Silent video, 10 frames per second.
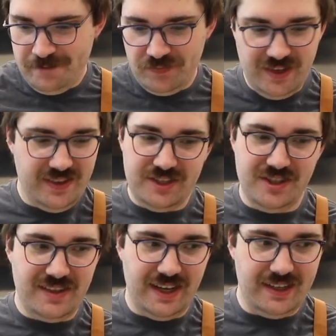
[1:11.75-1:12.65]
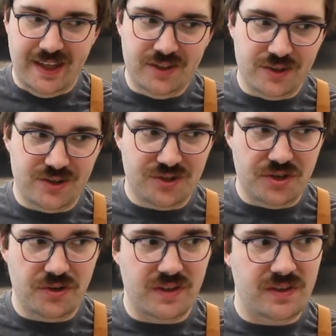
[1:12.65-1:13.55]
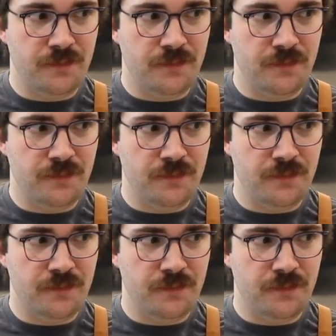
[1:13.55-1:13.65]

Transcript: It's like just like a lentil stew. It's